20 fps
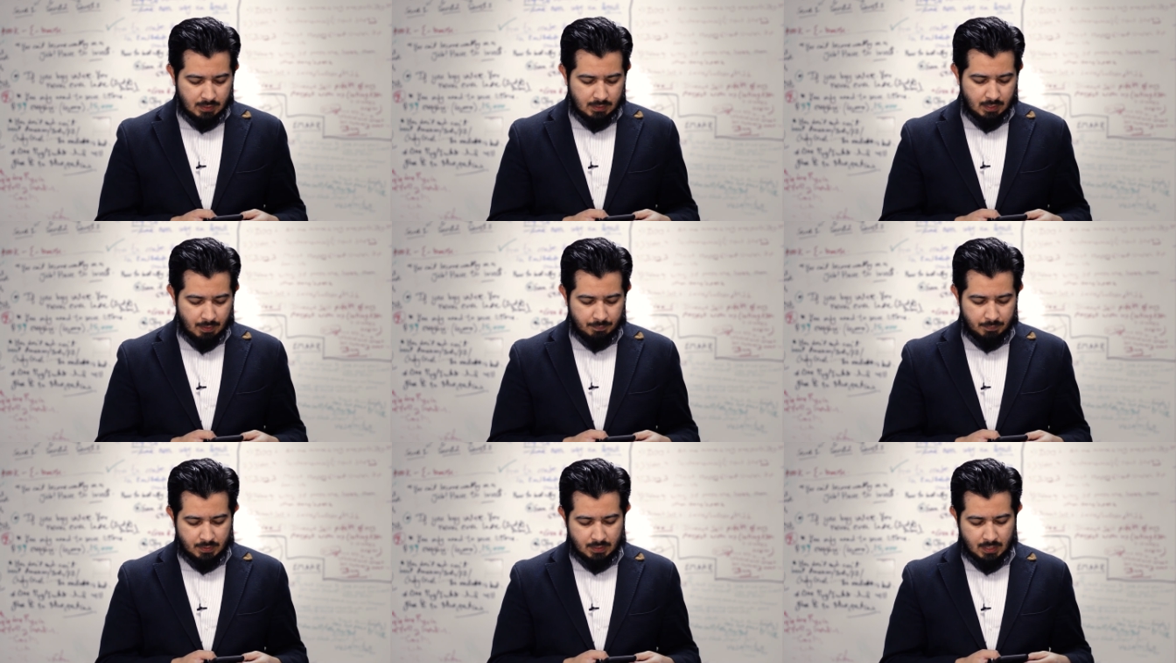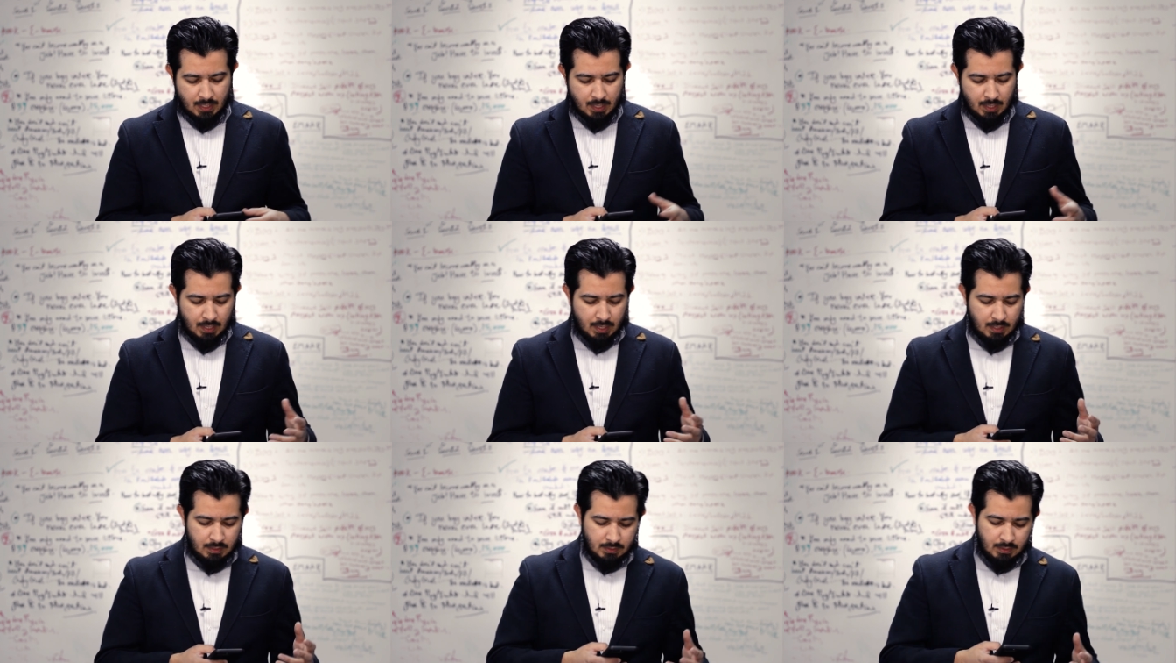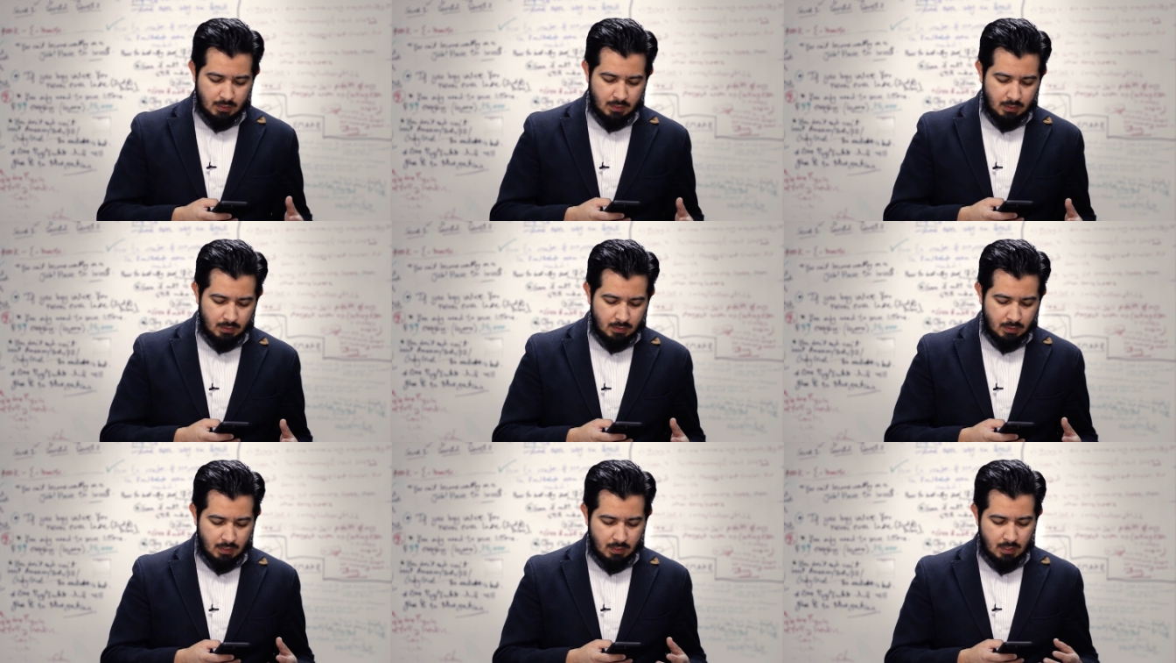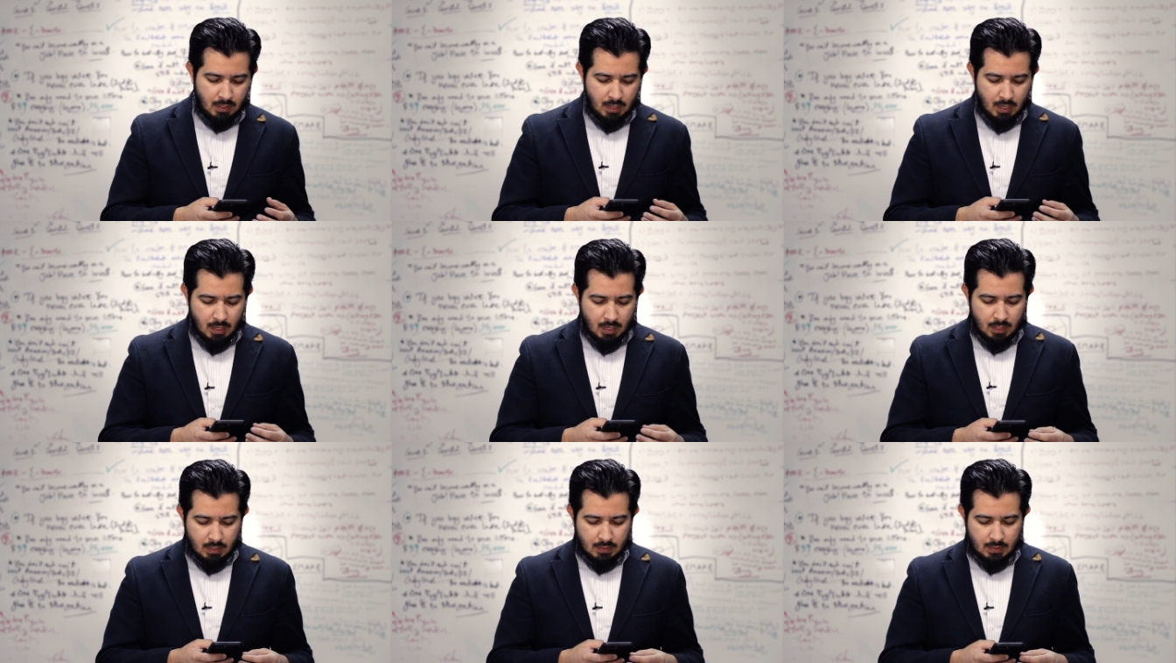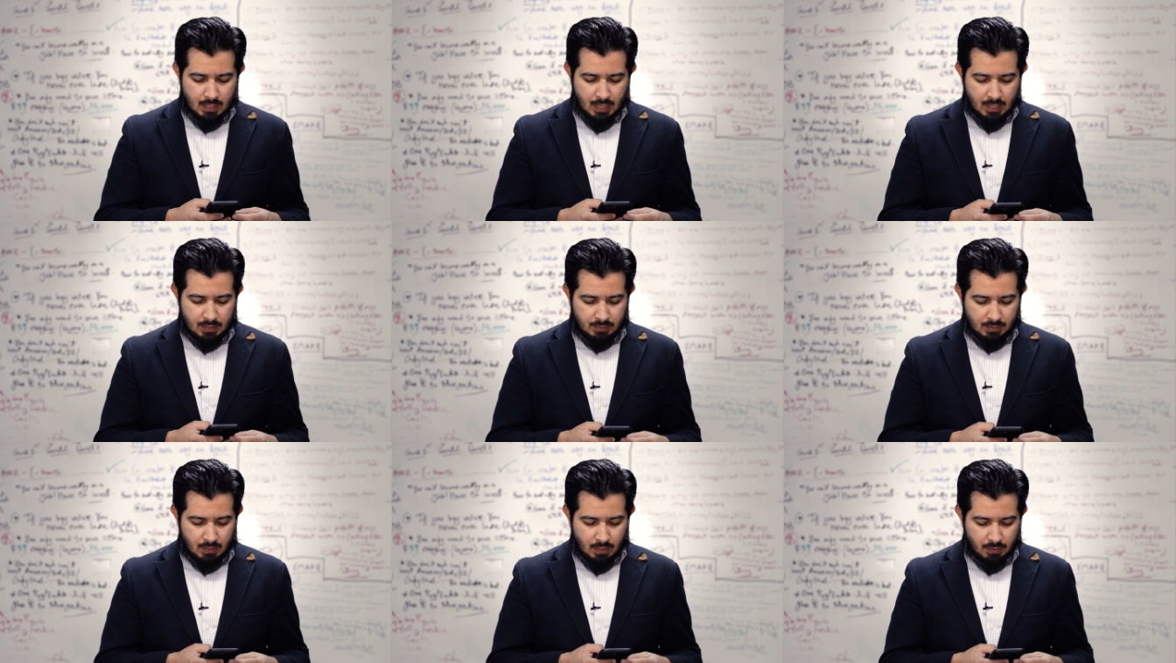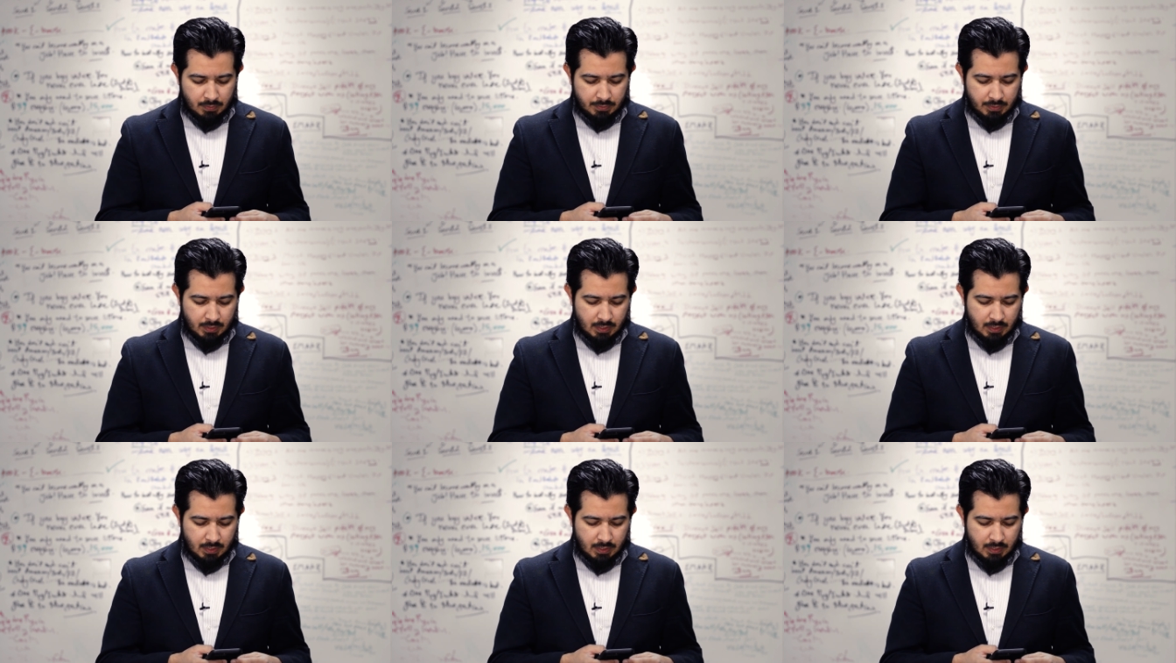Some say that on